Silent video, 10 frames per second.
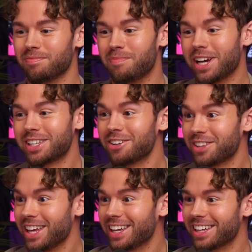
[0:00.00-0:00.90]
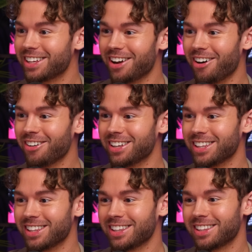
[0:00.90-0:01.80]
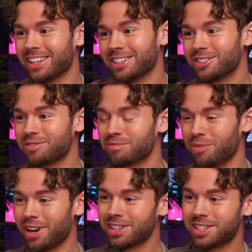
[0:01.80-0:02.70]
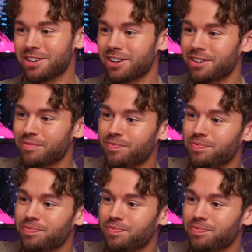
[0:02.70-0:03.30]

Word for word: meg did her thing you know and that brought us here